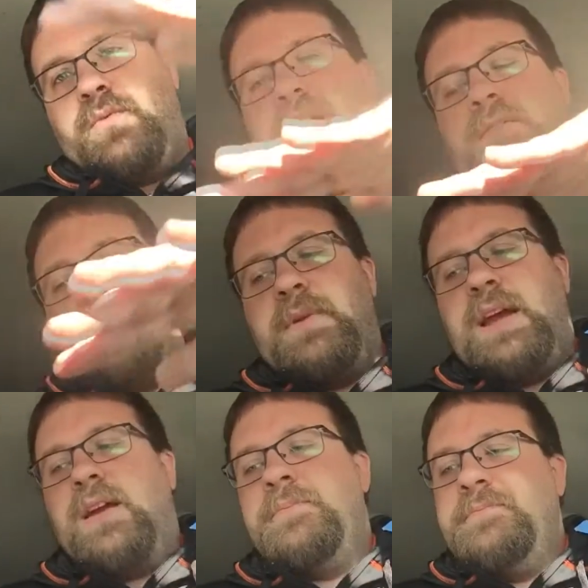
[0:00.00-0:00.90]
went on from
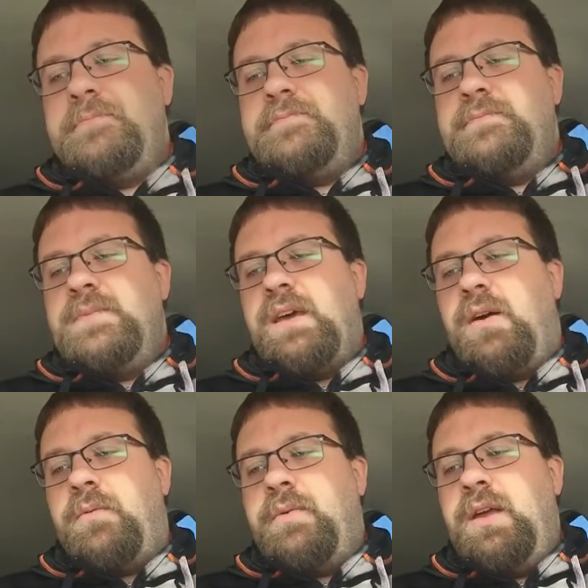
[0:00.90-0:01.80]
there.
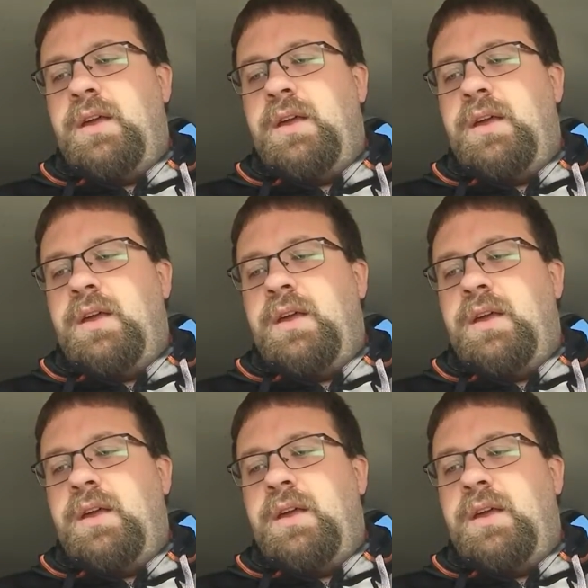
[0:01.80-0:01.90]
So